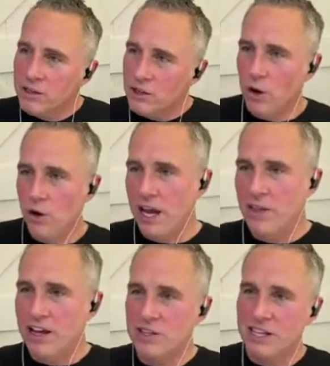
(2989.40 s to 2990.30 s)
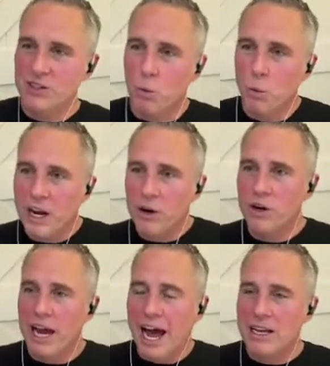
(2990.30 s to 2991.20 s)
So okay, that's that's a
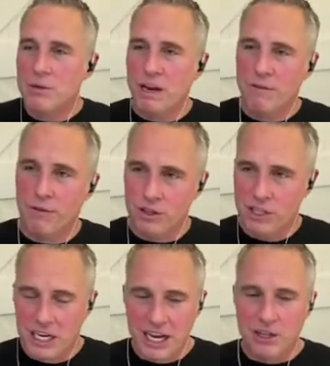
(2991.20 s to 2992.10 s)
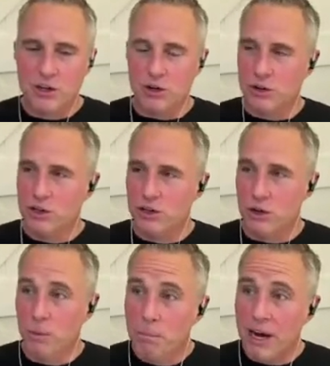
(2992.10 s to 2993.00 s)
weird aspect for a teenage girl to
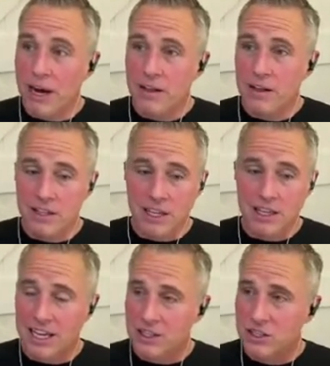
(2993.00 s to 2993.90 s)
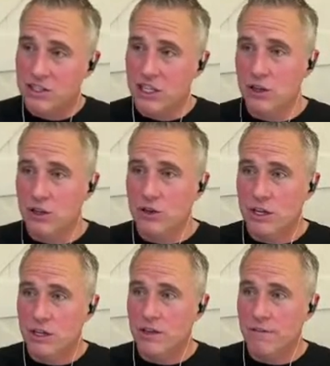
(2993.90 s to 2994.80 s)
do, but the, they instill
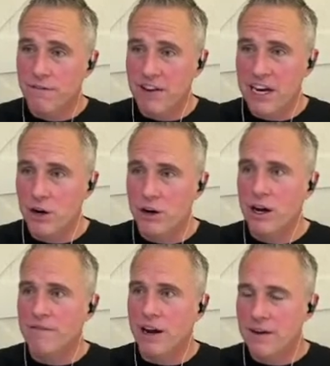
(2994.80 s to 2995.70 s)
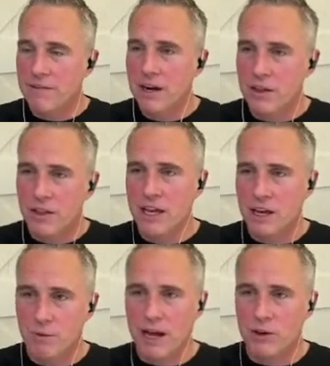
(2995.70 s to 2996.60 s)
the the fear of
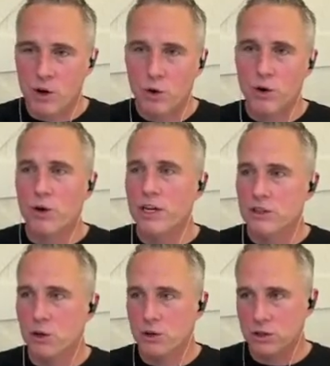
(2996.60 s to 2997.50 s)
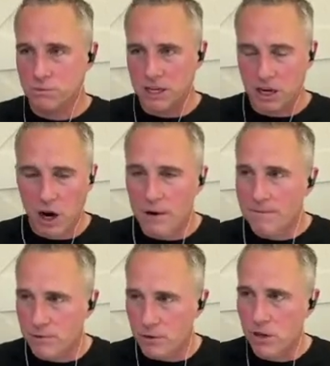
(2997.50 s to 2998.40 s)
everything around the corner is going to be
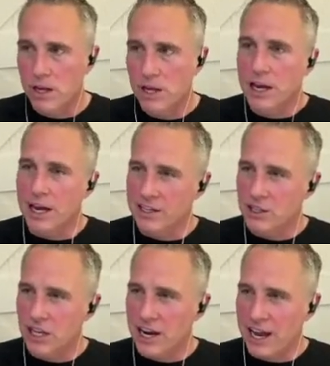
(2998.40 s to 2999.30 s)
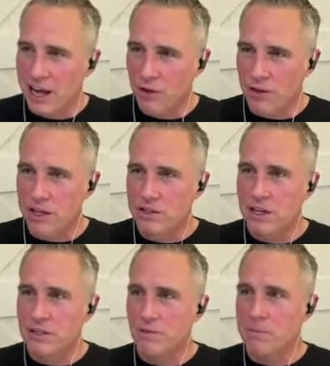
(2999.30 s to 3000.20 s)
harmful and it's not healthy.
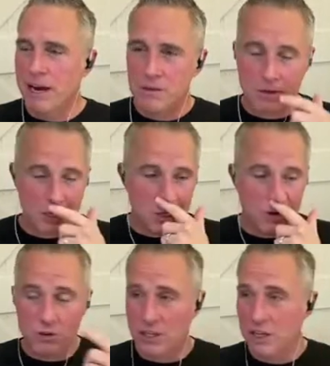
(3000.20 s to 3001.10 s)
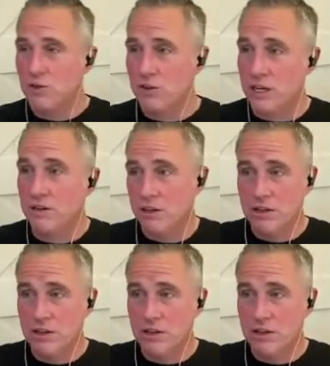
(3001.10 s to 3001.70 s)
It's it reminds me, you know, it was interesting.